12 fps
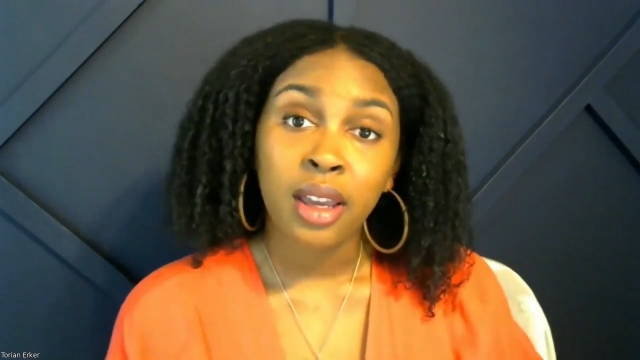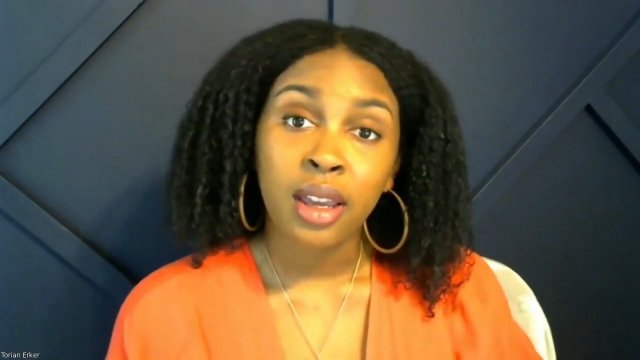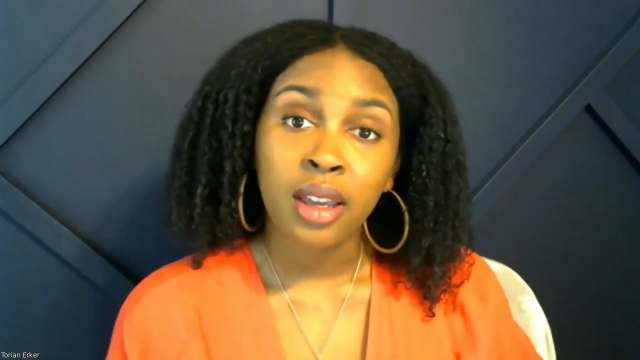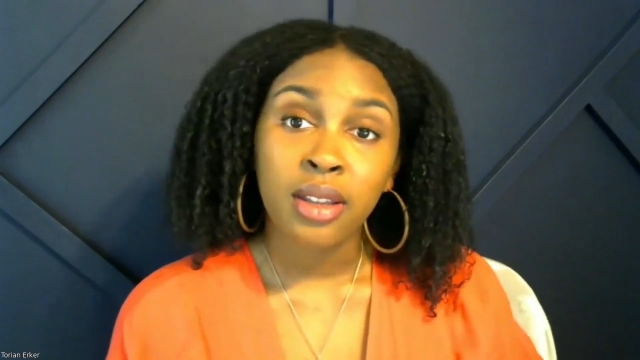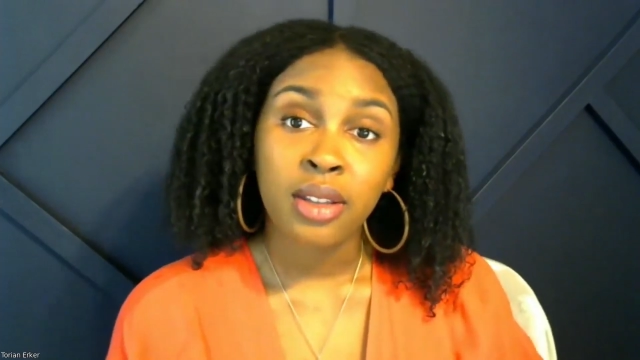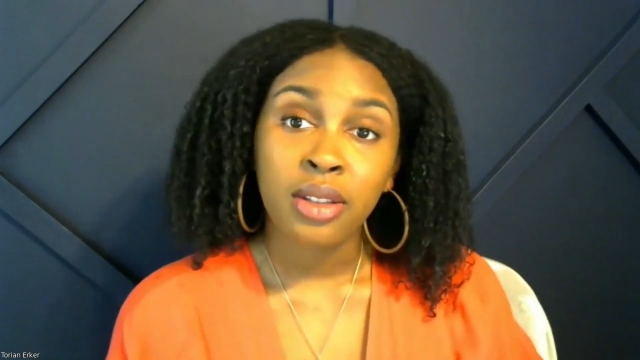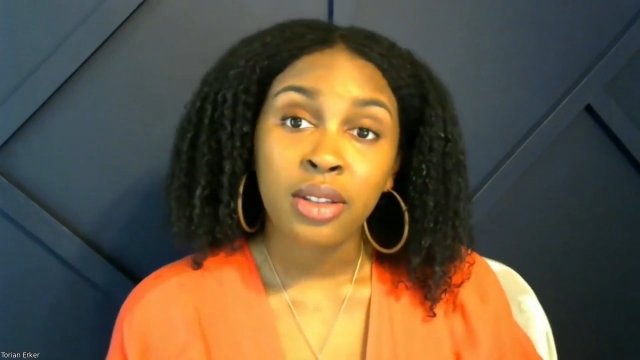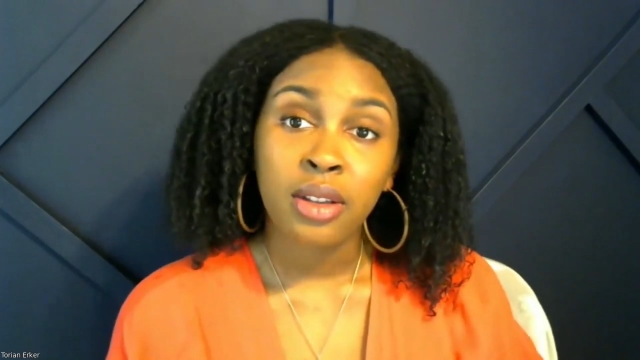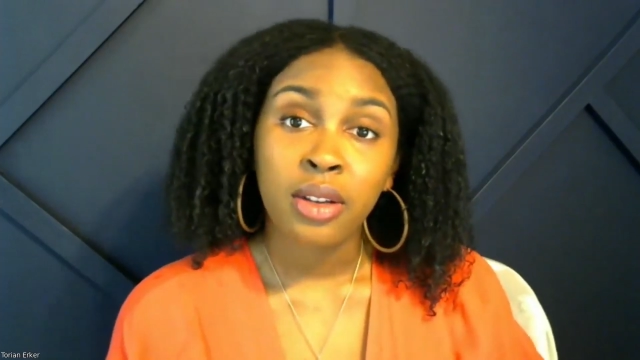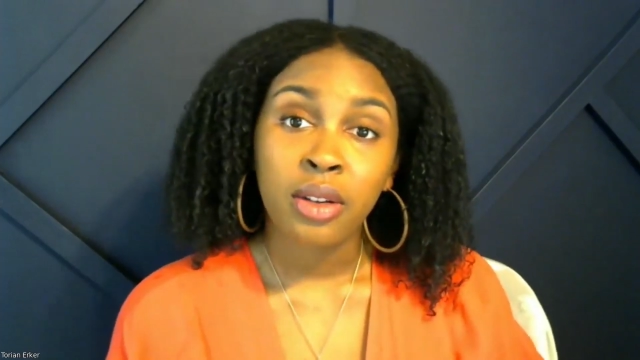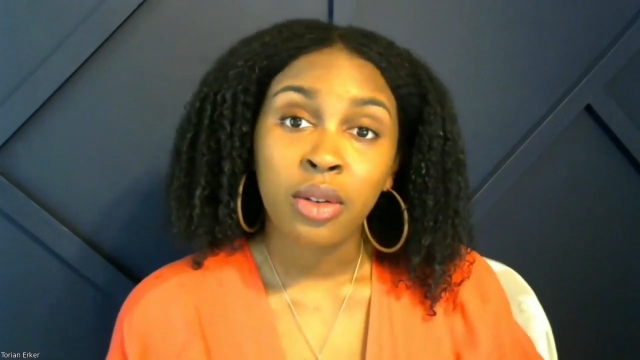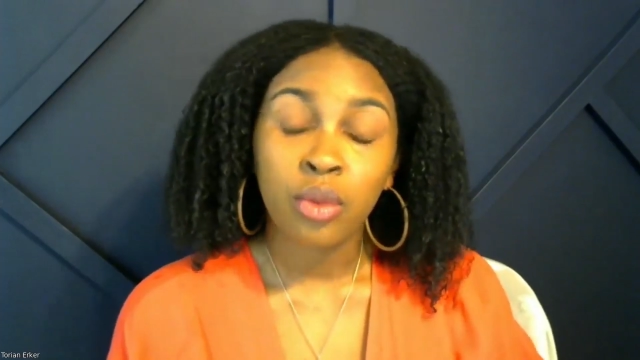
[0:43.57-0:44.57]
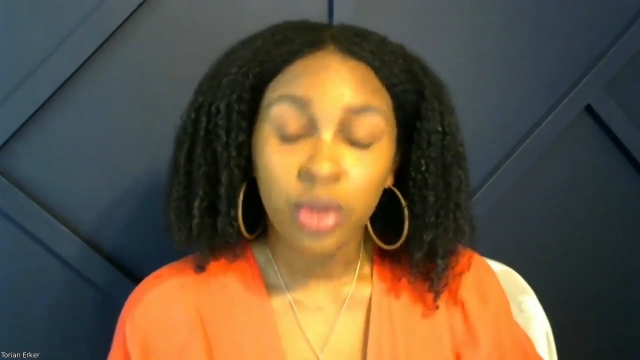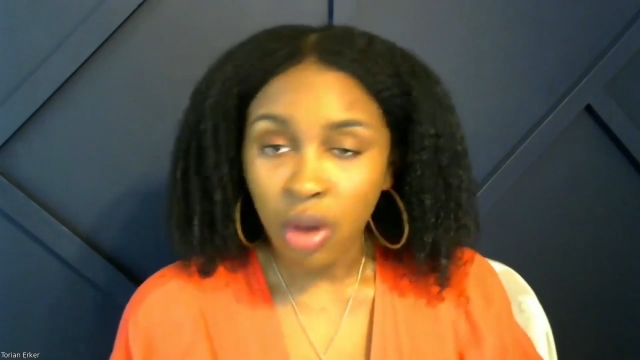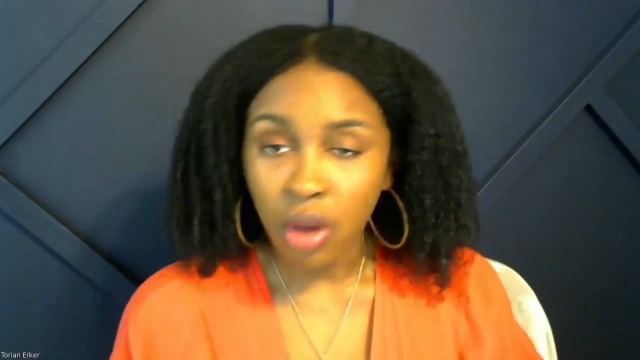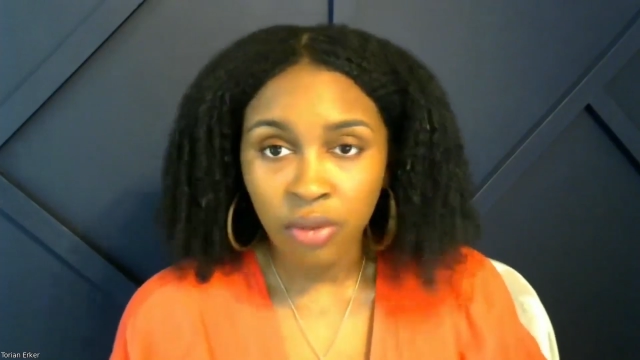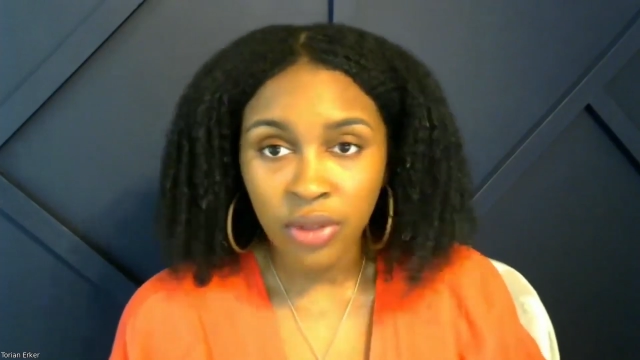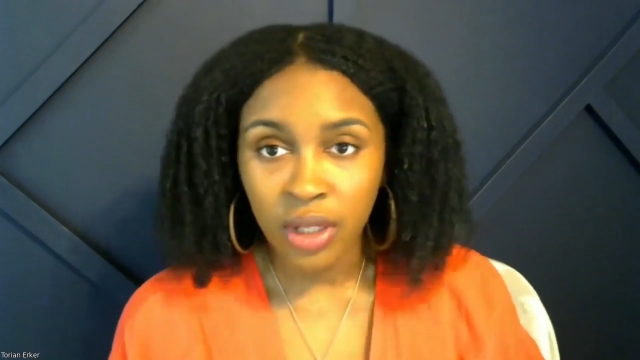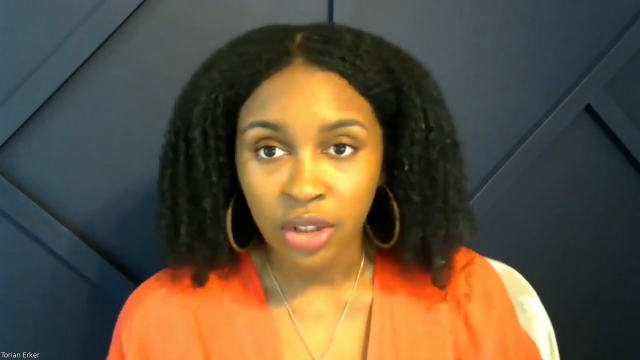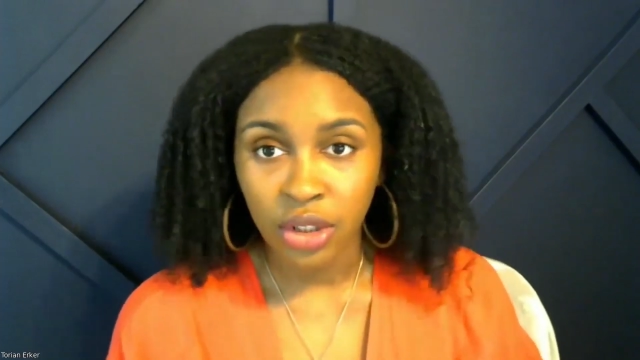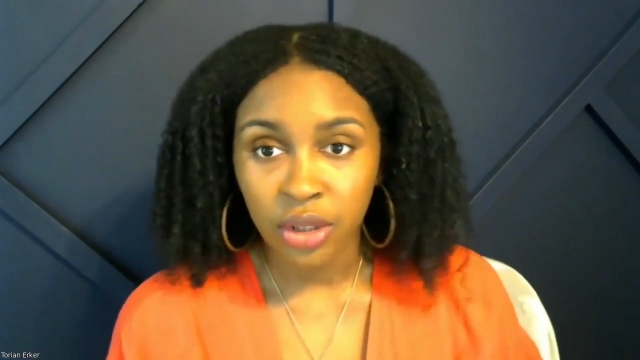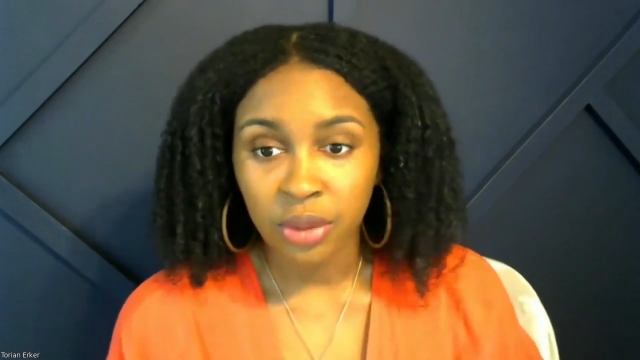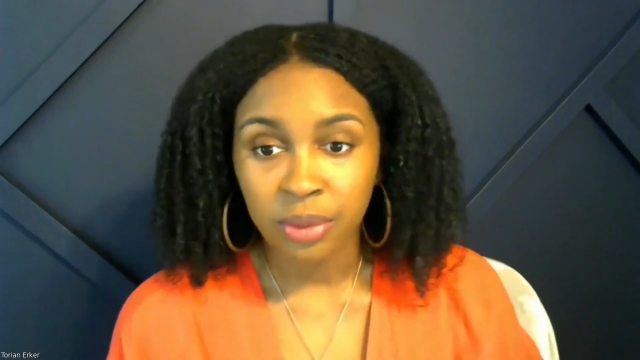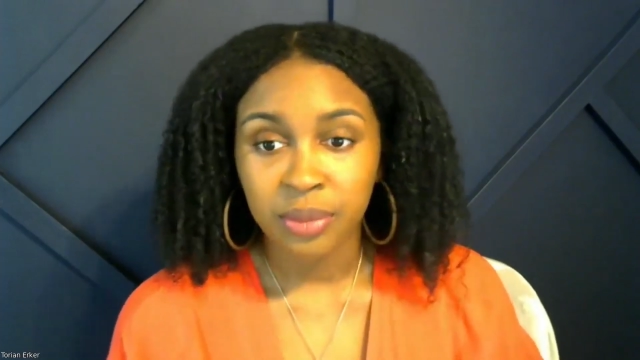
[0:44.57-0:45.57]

is resolve the issue.